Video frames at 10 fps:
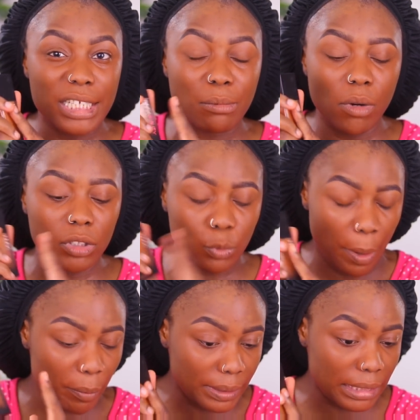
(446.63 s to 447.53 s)
one is more
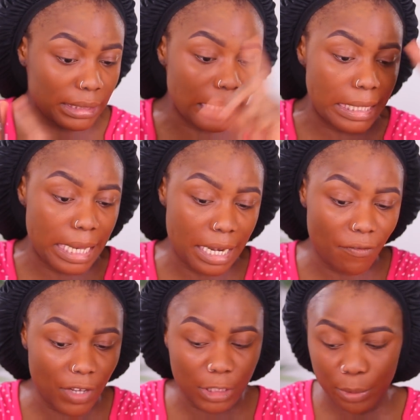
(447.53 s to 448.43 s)
sweat resistant than the
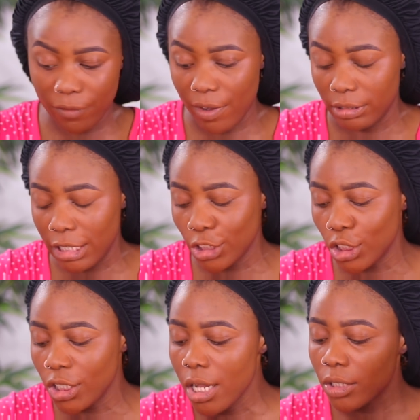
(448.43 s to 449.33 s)
Fenty Beauty foundation
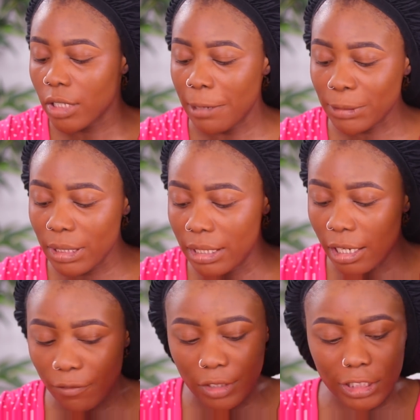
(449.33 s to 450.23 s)
so I absolutely
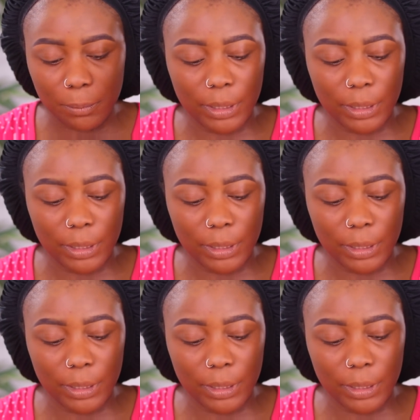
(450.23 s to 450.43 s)
love this,